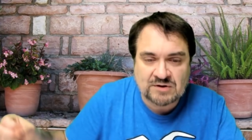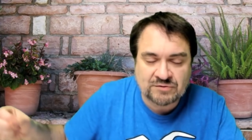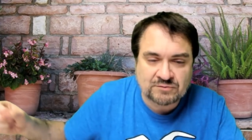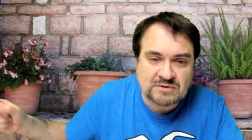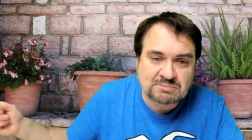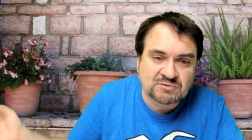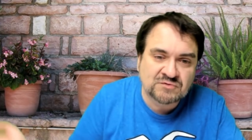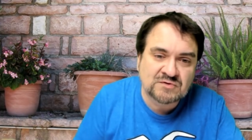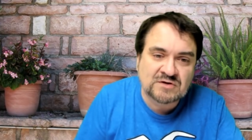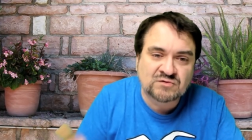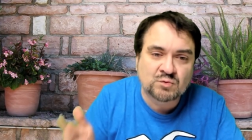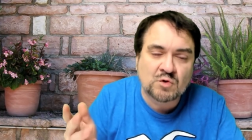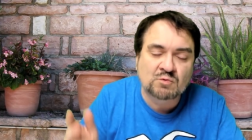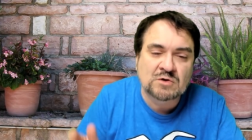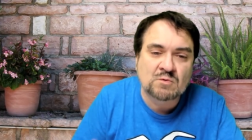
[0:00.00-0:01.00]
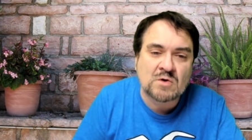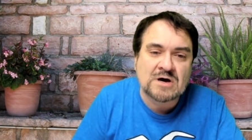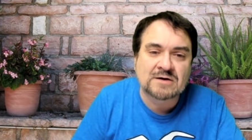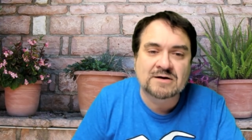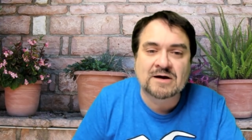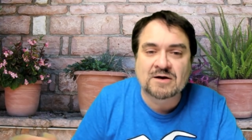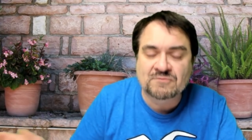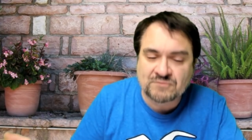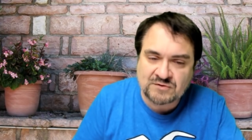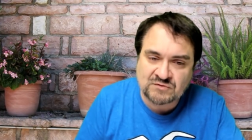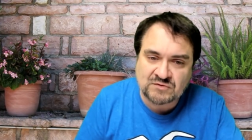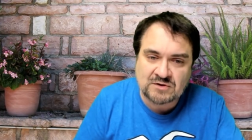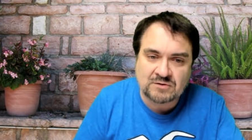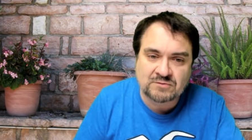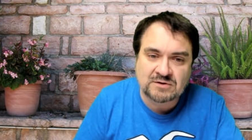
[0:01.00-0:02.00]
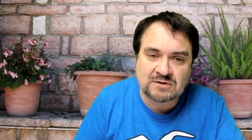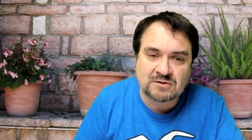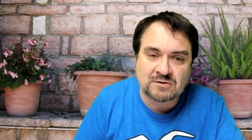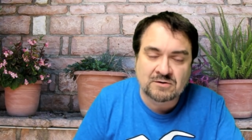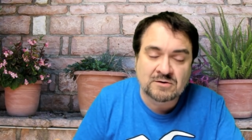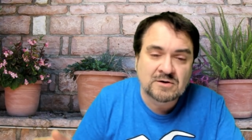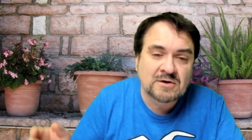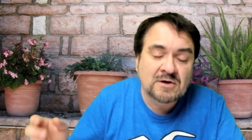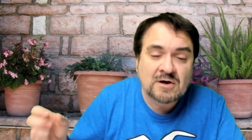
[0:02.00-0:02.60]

3% is what we want every single year.